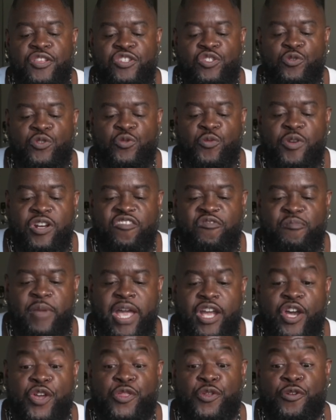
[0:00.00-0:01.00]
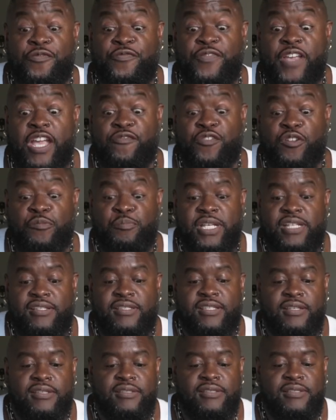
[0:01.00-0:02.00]
This was one of my other favorite
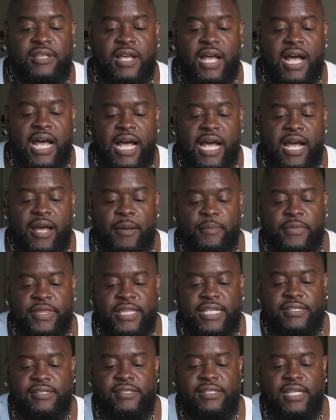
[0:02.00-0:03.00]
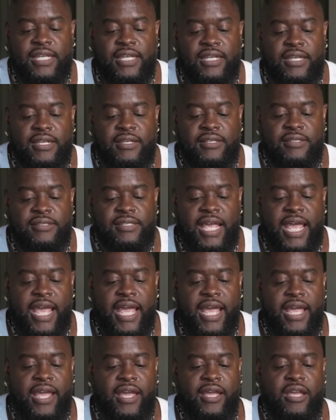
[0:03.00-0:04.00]
pieces. This is
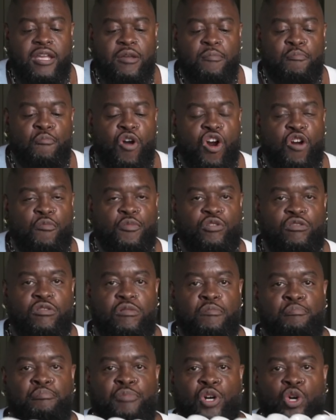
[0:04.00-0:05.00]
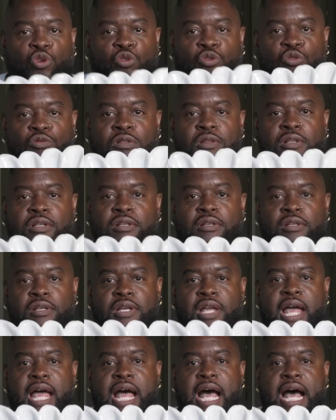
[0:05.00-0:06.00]
a marble bowl.
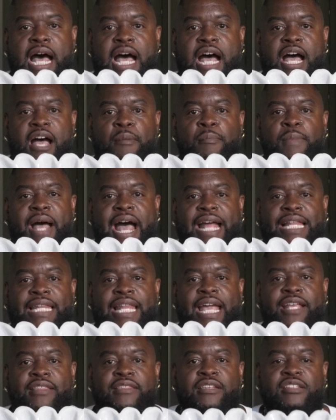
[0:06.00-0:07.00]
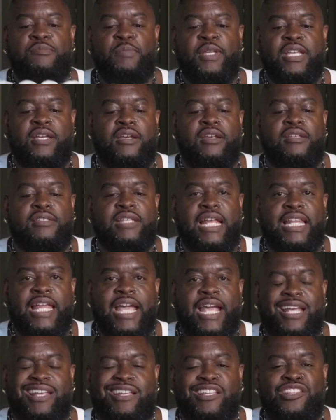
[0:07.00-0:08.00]
I like this because I
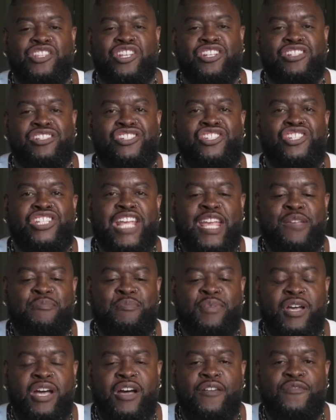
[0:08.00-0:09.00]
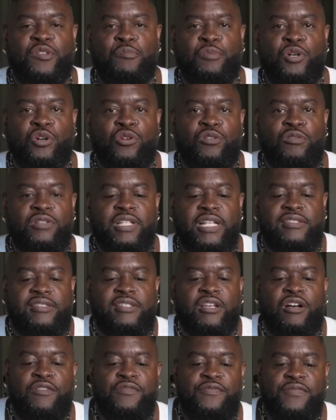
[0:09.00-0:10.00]
like the shape of the bowl
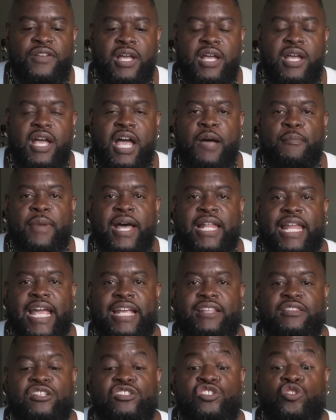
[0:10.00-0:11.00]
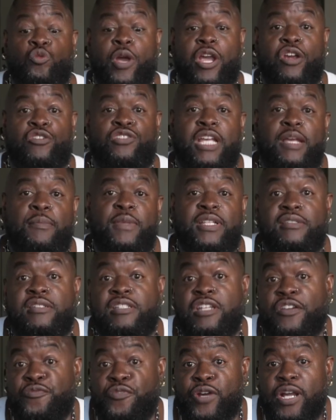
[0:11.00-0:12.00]
itself. I like the square shape. It's
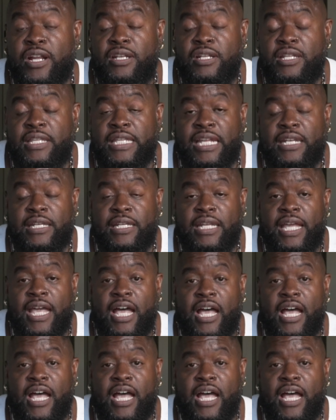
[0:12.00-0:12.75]
different than